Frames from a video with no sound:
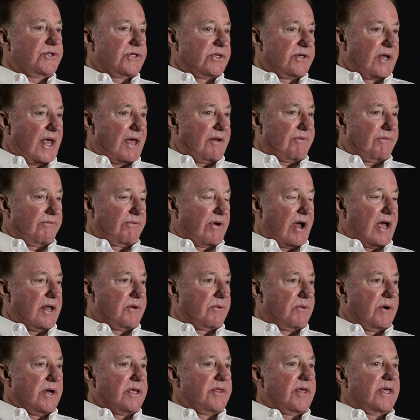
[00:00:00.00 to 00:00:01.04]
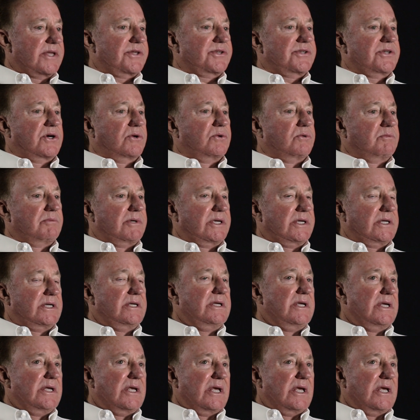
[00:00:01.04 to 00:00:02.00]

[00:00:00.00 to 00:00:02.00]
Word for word: and that right away that told me